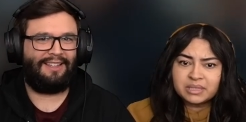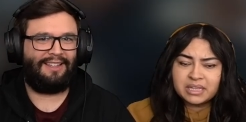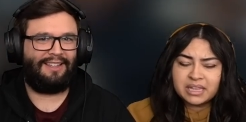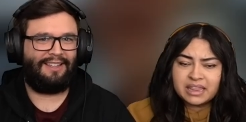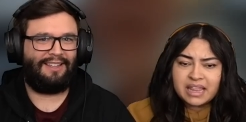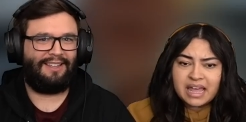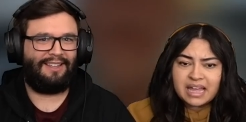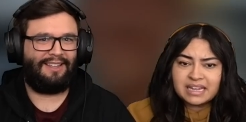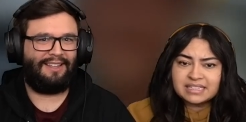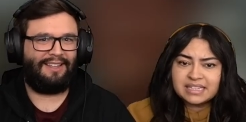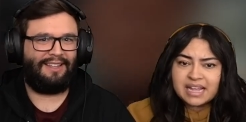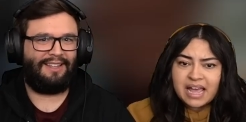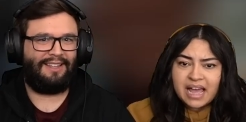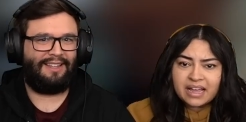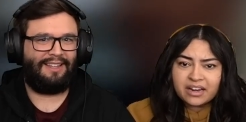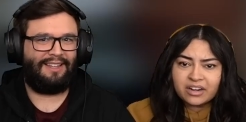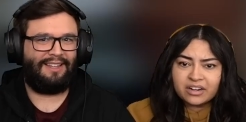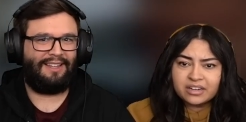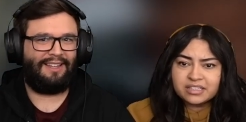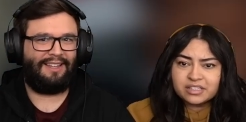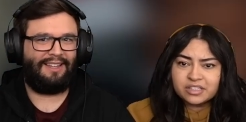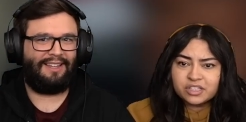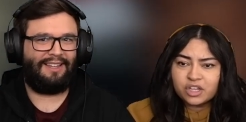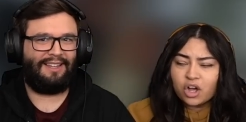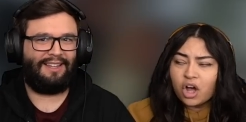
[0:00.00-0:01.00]
Speaker 1: Then that dagger
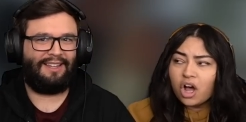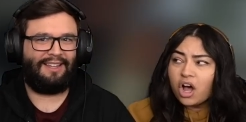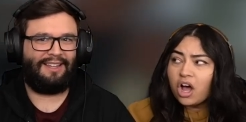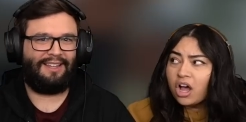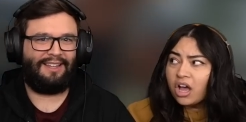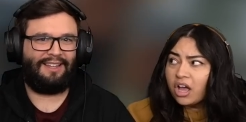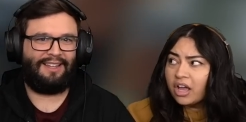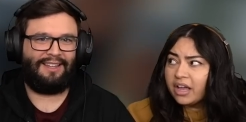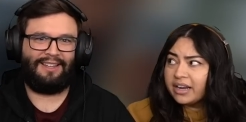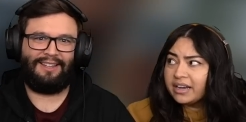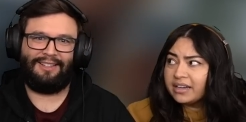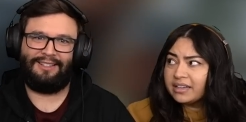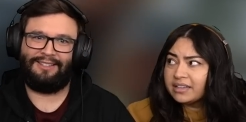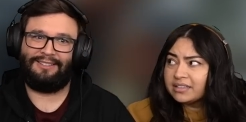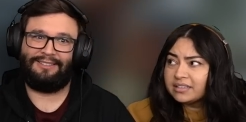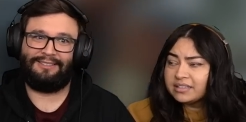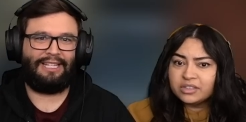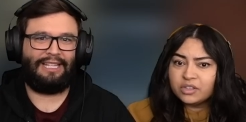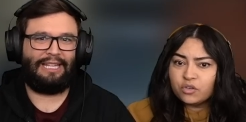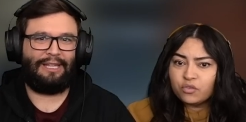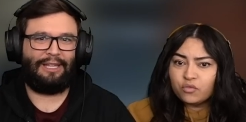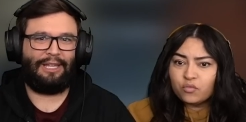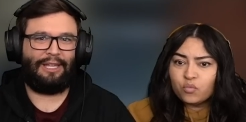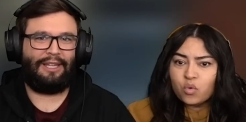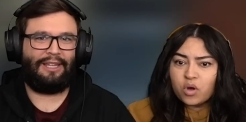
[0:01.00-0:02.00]
is gone.
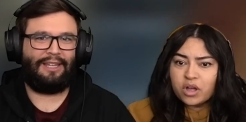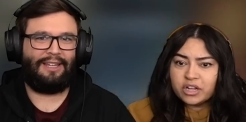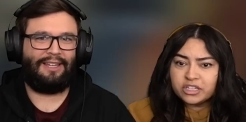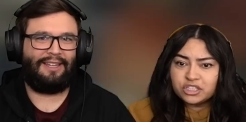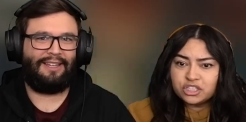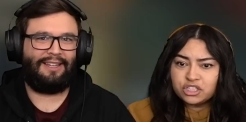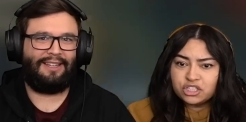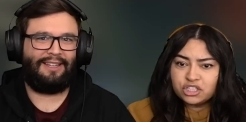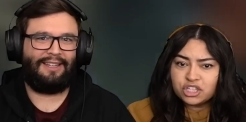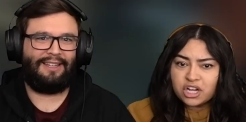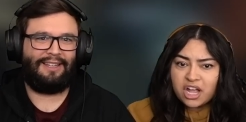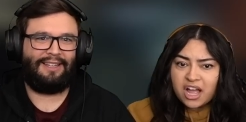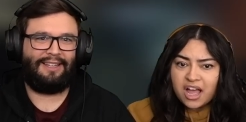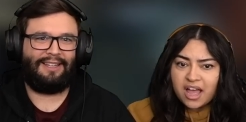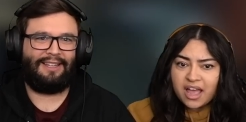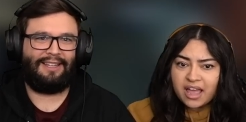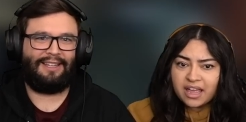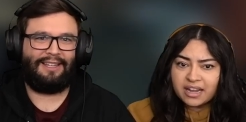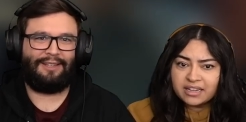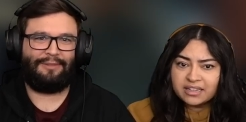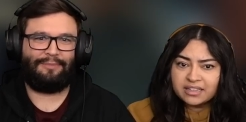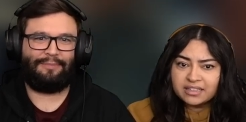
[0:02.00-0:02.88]
You have one shot.